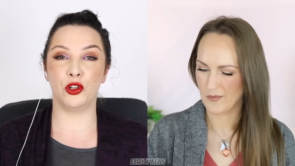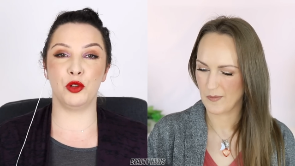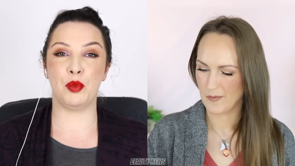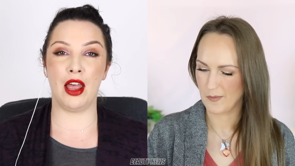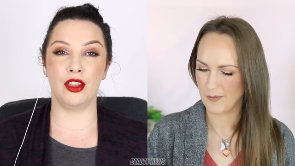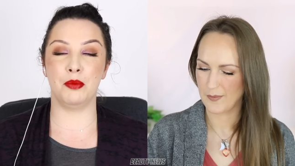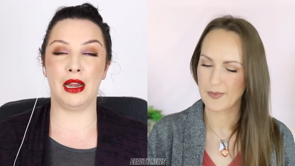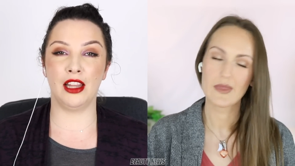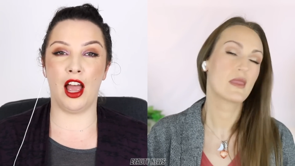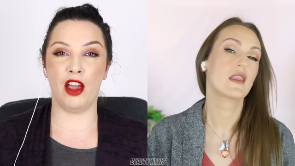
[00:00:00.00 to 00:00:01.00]
Speaker 1: nude palette in
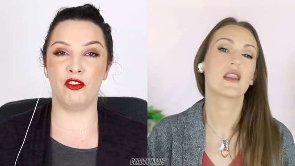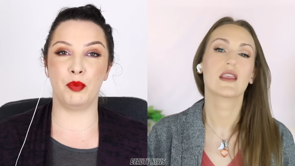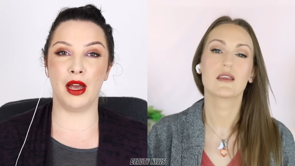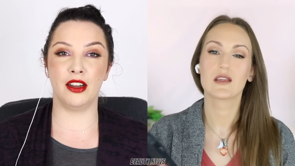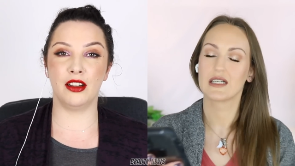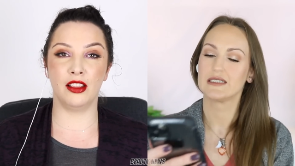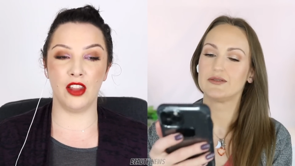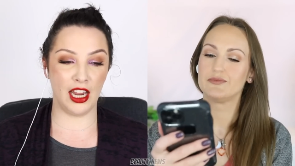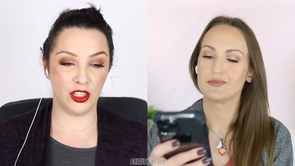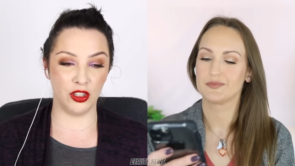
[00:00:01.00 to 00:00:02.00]
my life, but
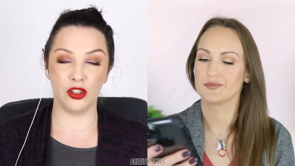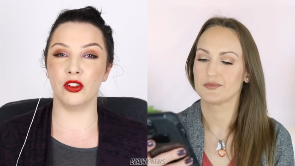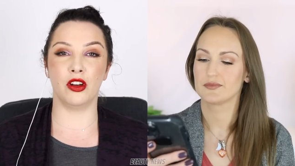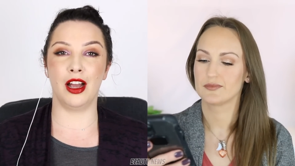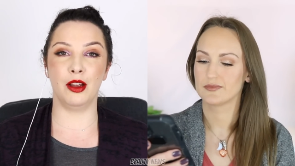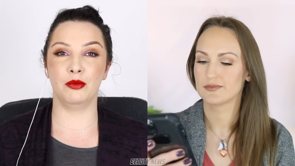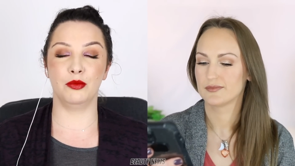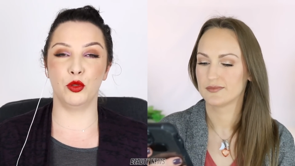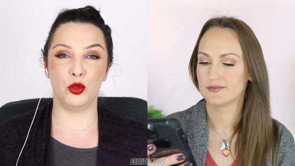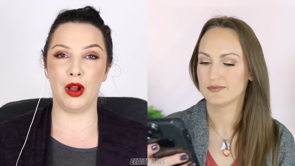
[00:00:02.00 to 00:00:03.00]
like you, I
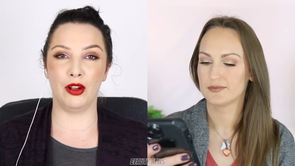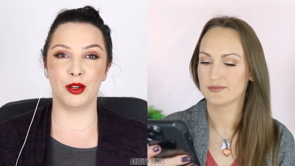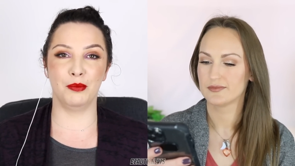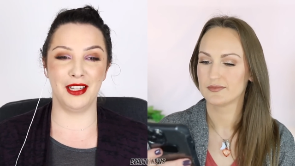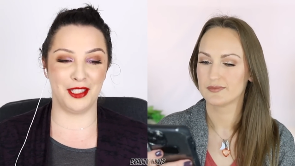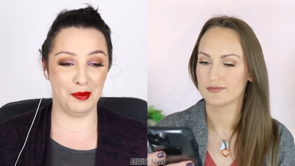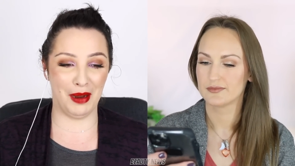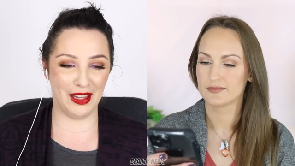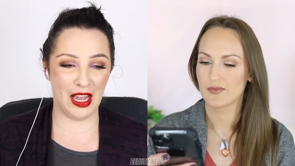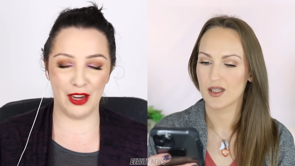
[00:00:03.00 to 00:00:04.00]
would welcome this in
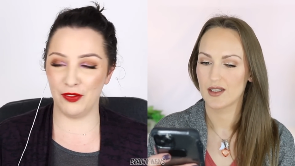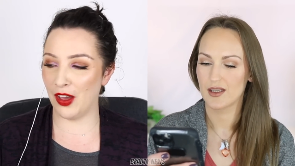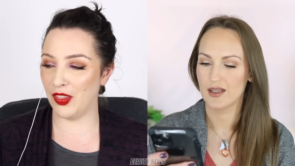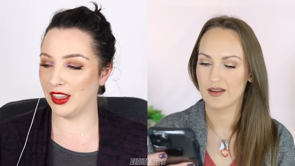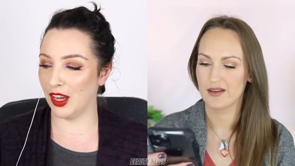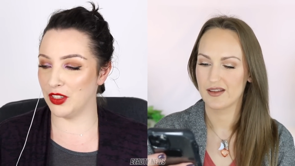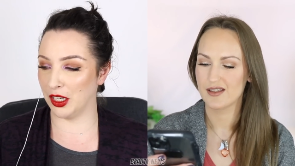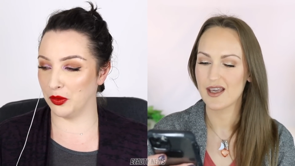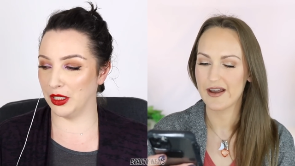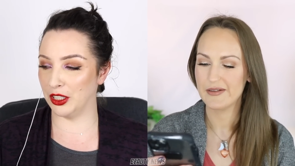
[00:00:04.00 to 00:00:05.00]
my life. I think they've
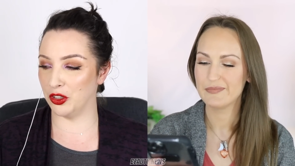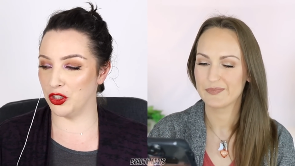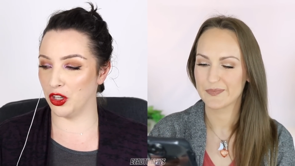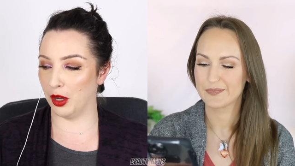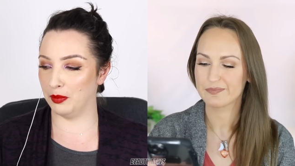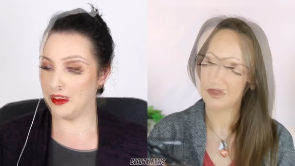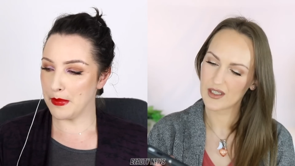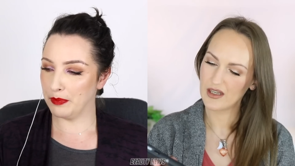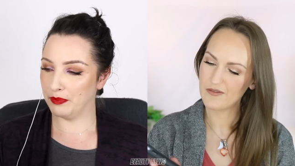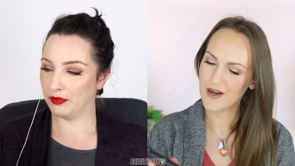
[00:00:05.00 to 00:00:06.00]
done a yeah. really good job.
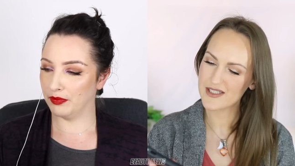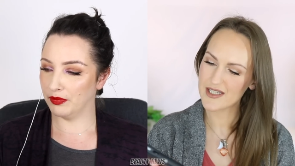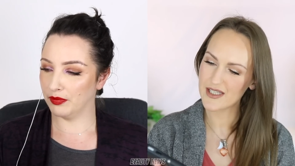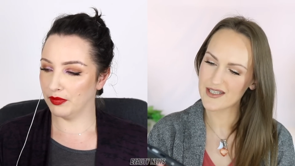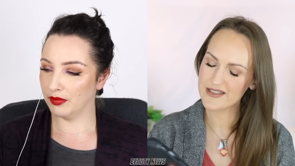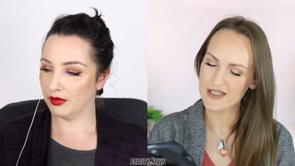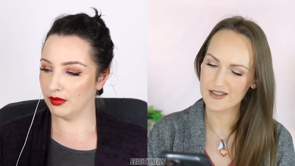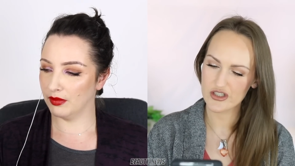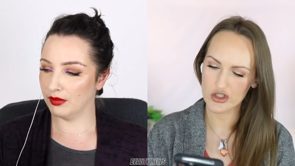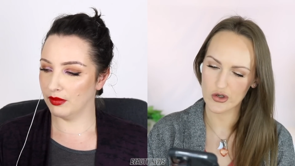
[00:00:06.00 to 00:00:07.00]
Speaker 2: If I see this
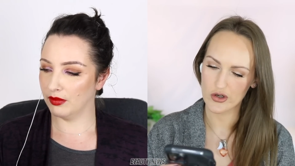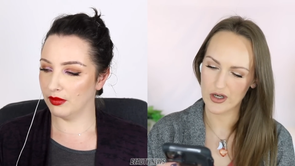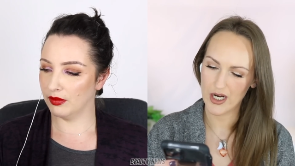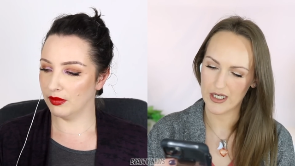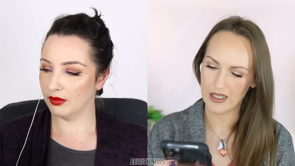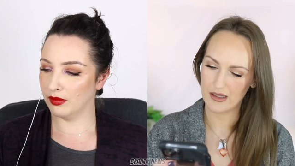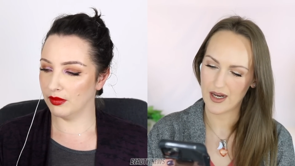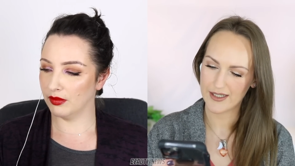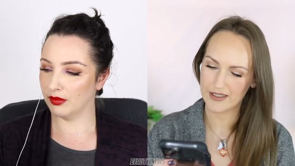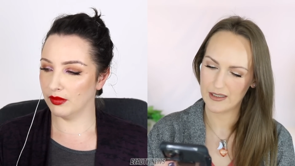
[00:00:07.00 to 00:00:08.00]
in store and I
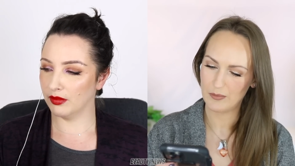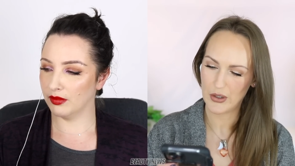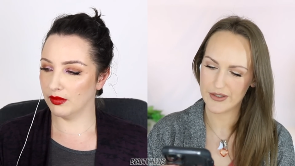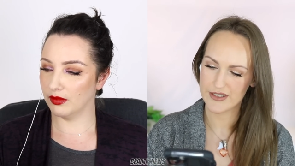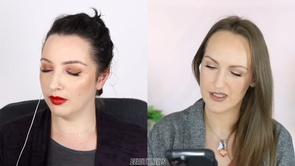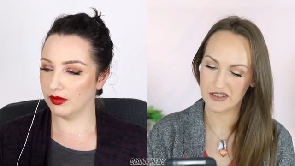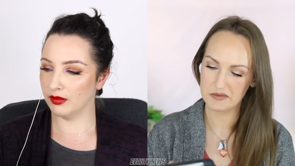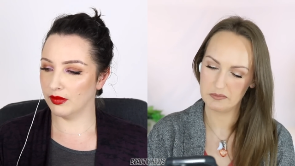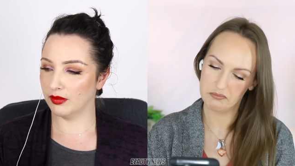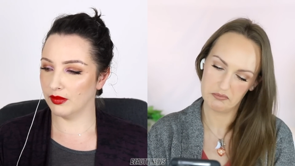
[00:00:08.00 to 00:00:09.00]
like it in
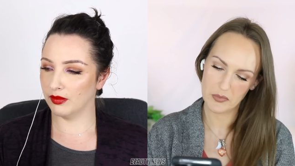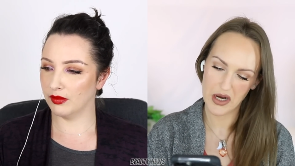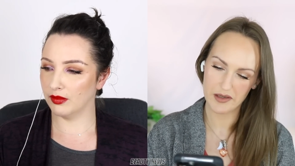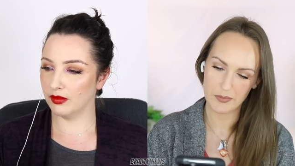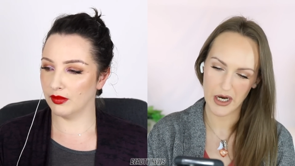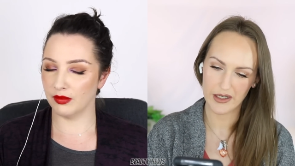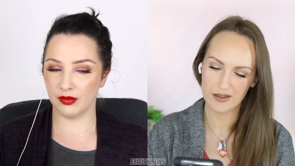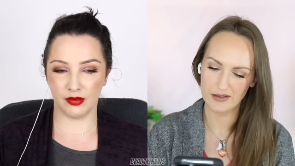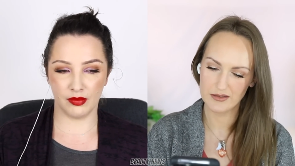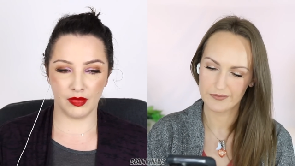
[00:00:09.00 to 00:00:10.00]
person, I'd buy
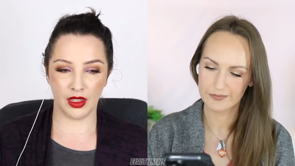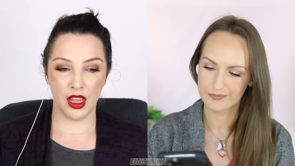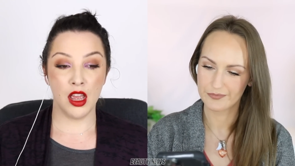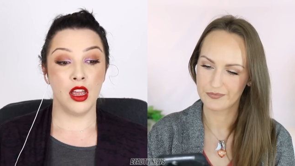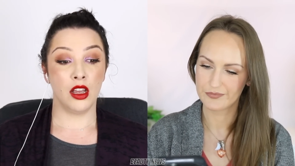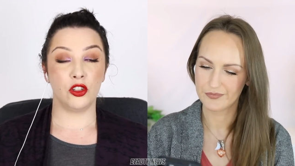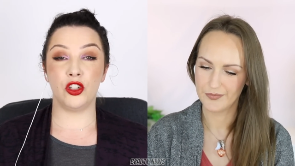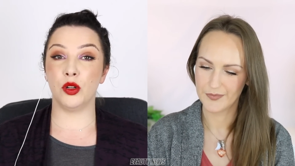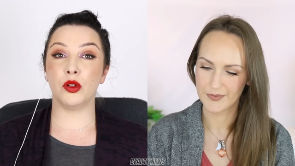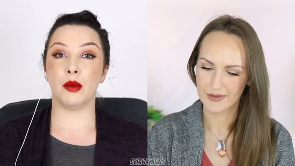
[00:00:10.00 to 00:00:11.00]
it.
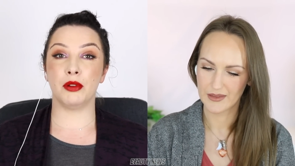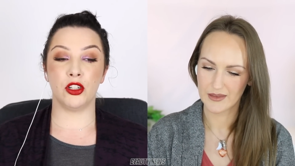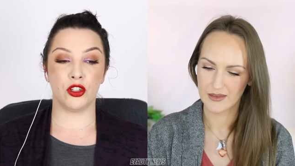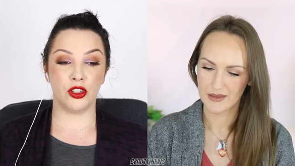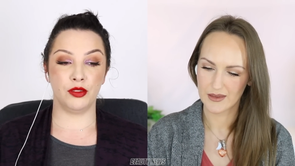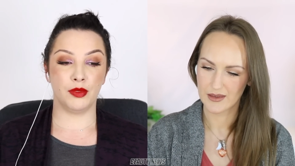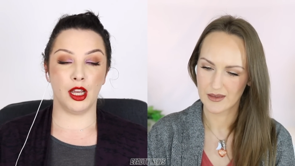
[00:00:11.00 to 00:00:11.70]
Speaker 1: Do you know what I'm going to do?